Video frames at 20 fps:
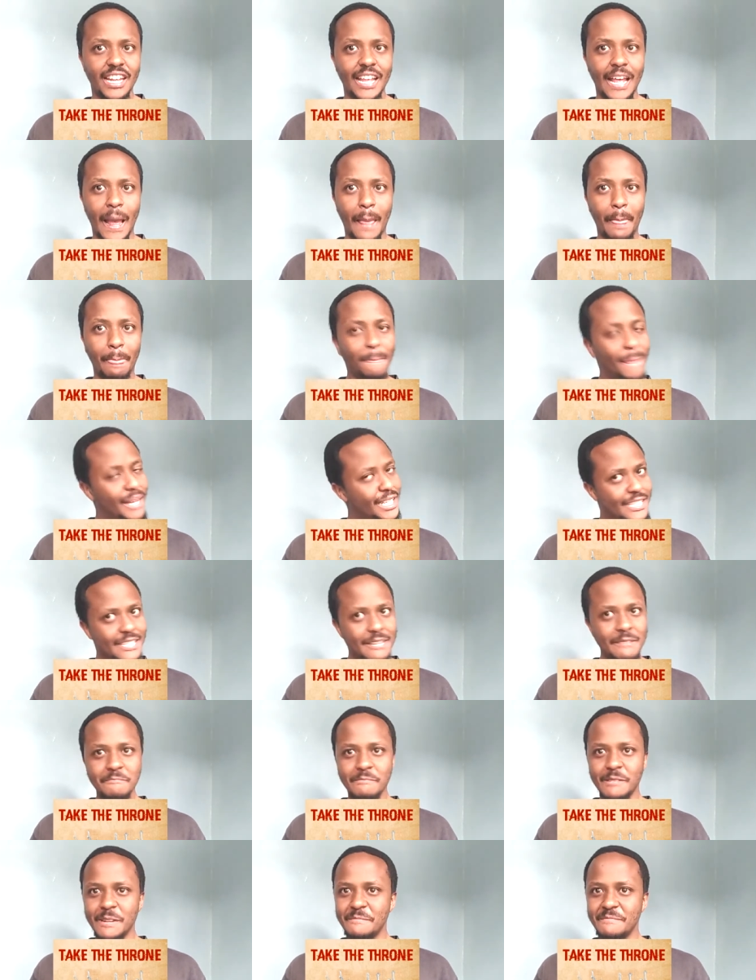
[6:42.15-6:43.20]
Yeah, it
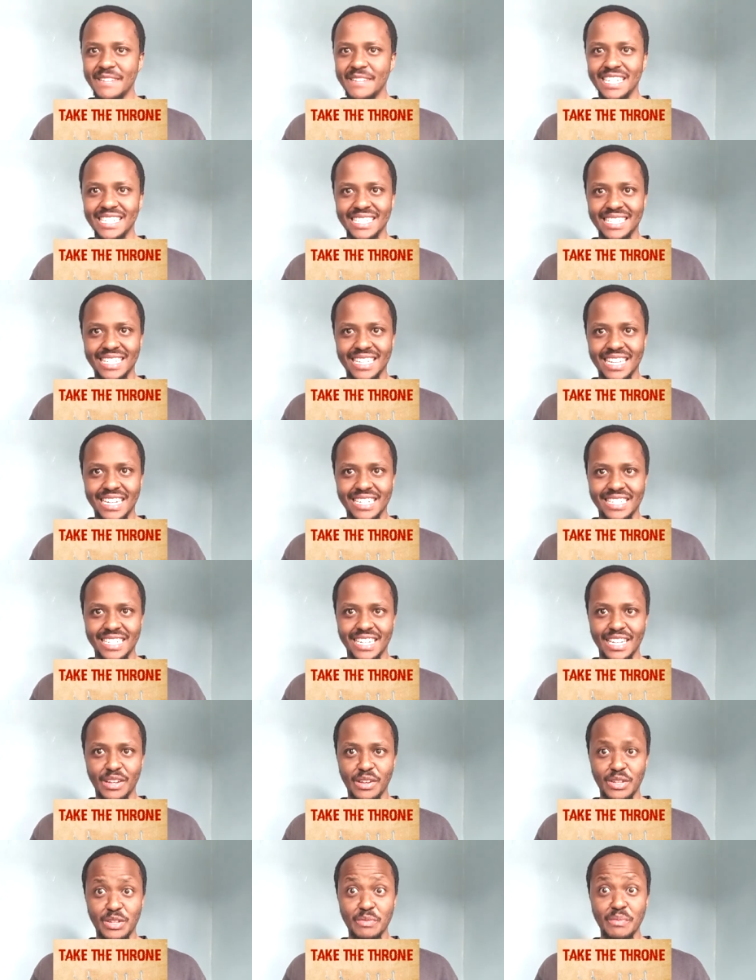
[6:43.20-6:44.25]
simply means that
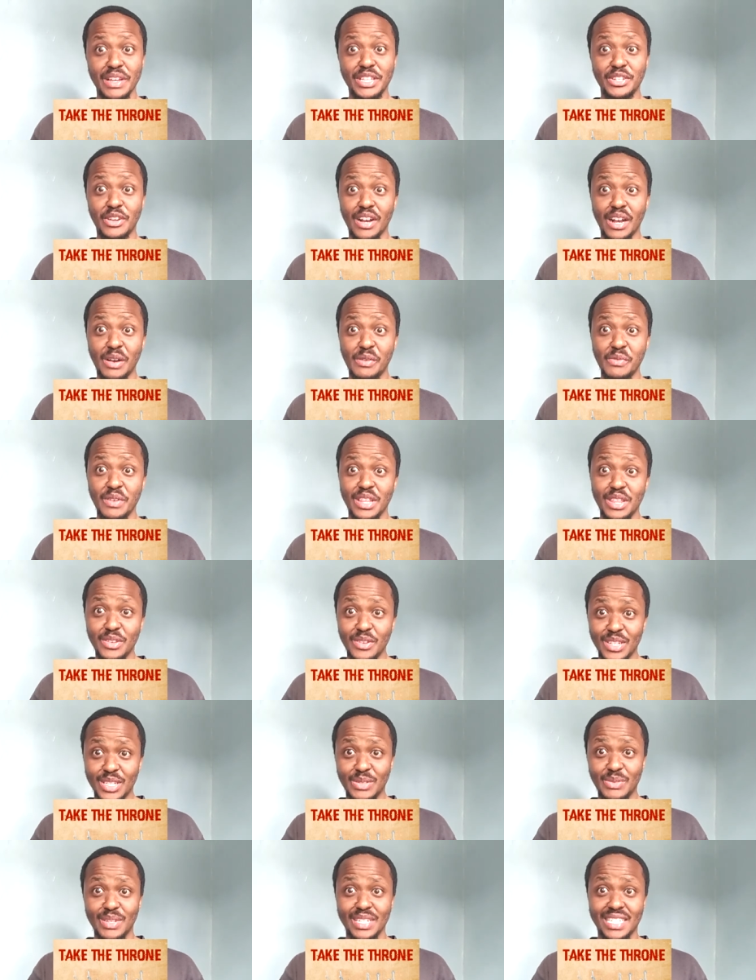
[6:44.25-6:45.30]
uh, to machoka with your
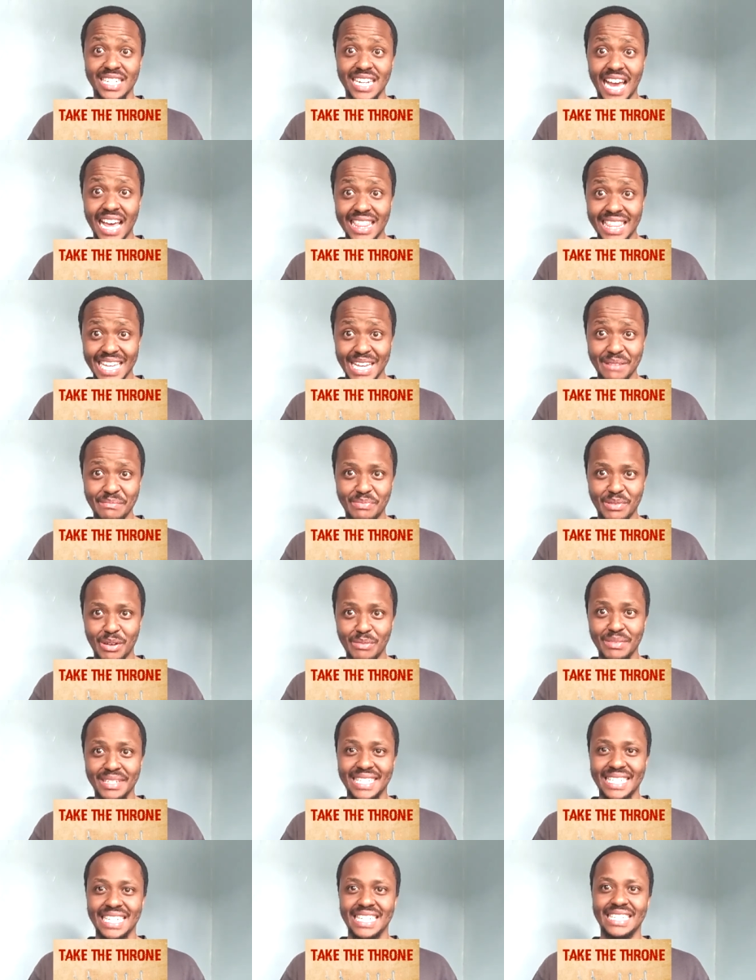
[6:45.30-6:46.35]
sweet nothing
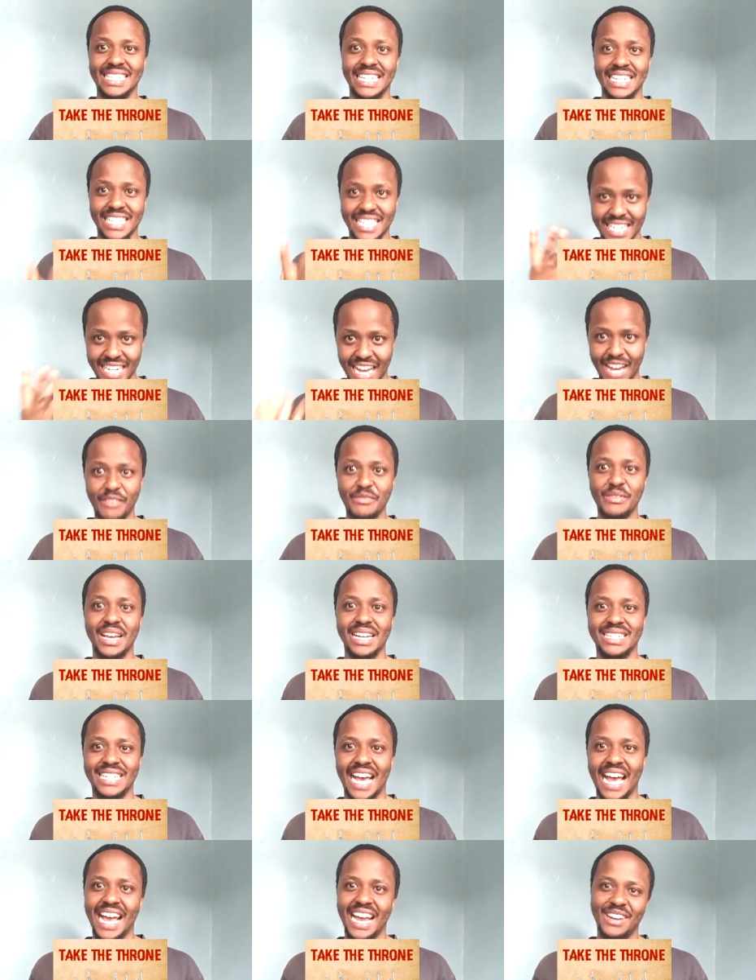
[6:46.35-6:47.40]
promises, and now we are
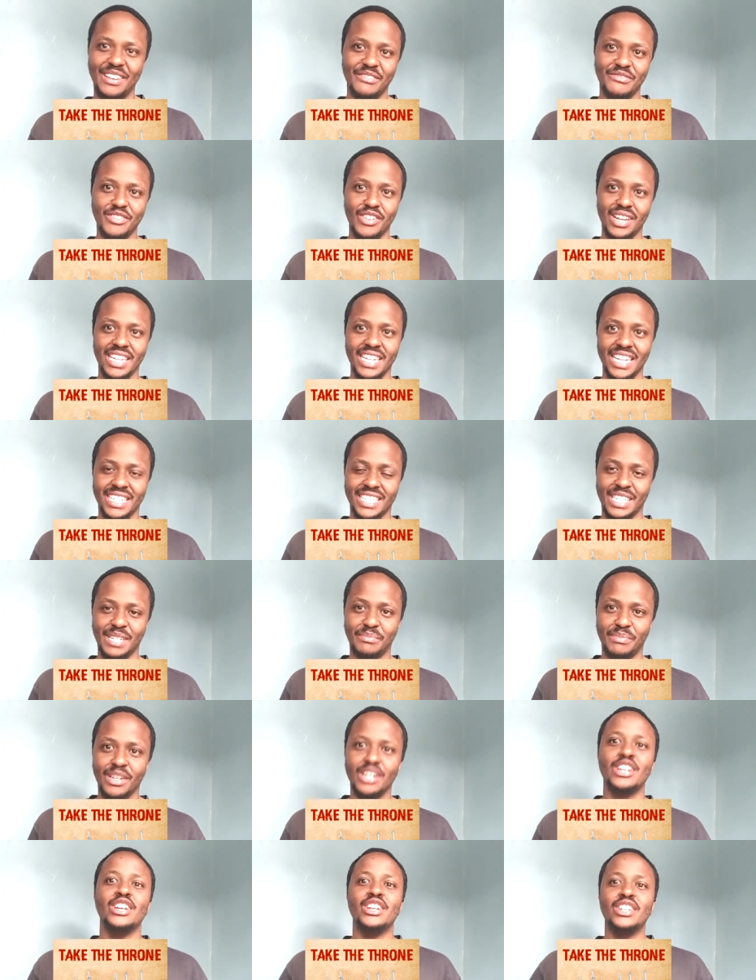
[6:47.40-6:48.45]
tired of your
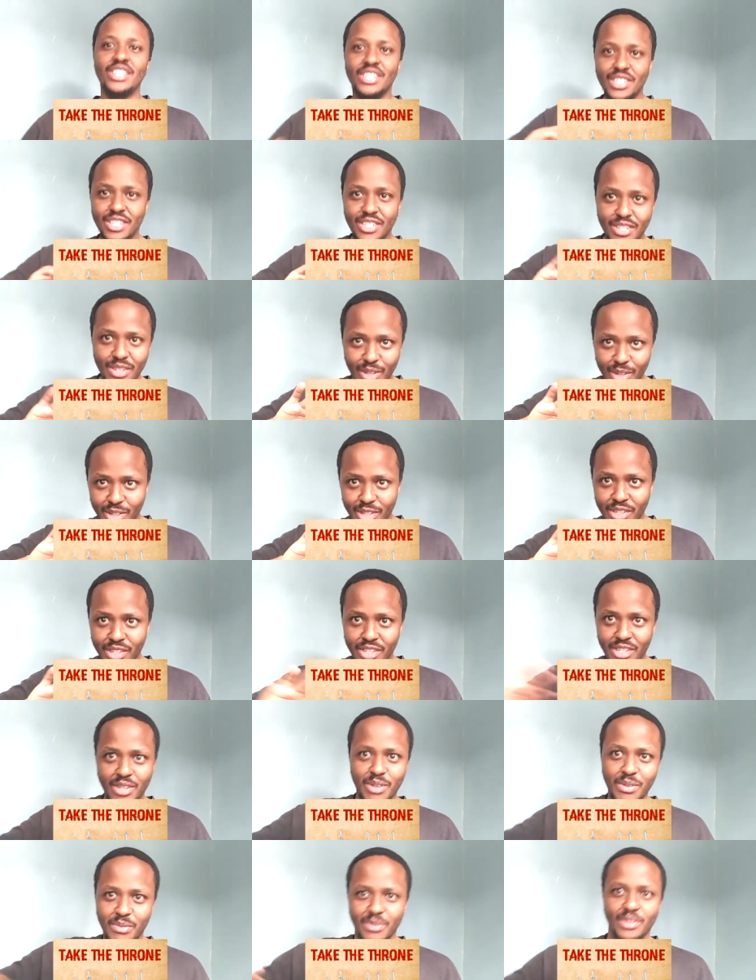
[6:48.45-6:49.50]
leadership. So,
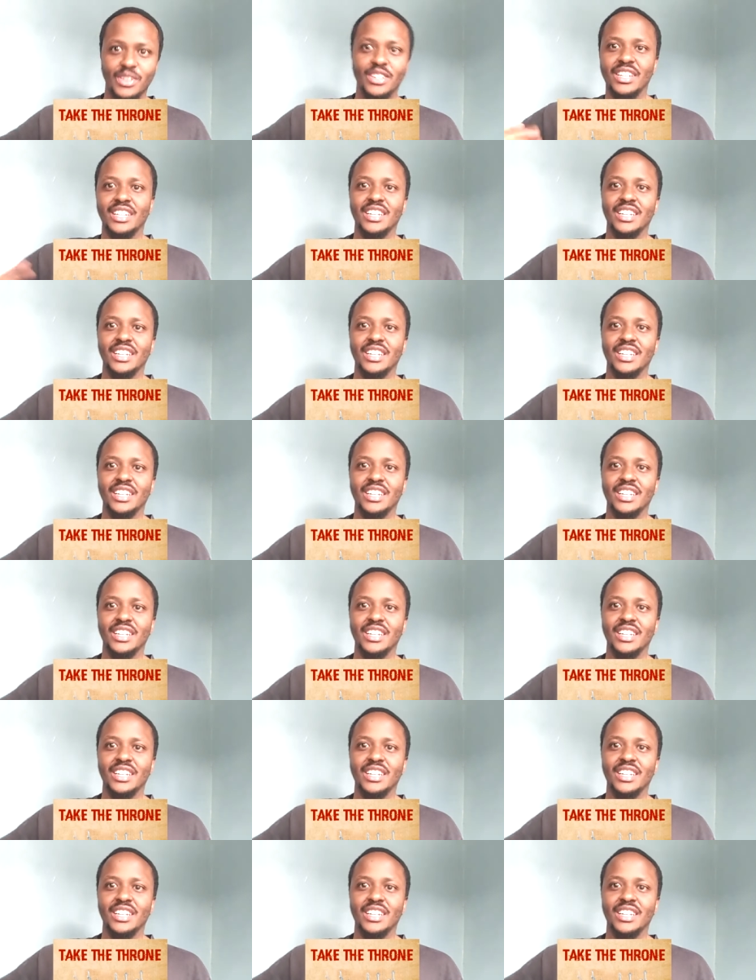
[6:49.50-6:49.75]
shoo!